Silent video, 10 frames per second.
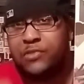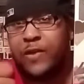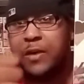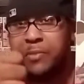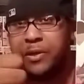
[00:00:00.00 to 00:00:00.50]

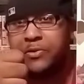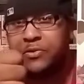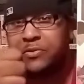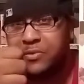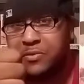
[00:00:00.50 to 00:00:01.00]
Nice find,
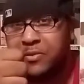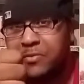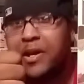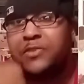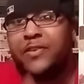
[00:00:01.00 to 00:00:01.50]
Banks.
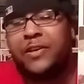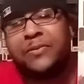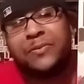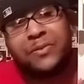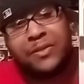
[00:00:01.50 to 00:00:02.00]
Nice
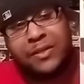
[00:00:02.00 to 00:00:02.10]
find.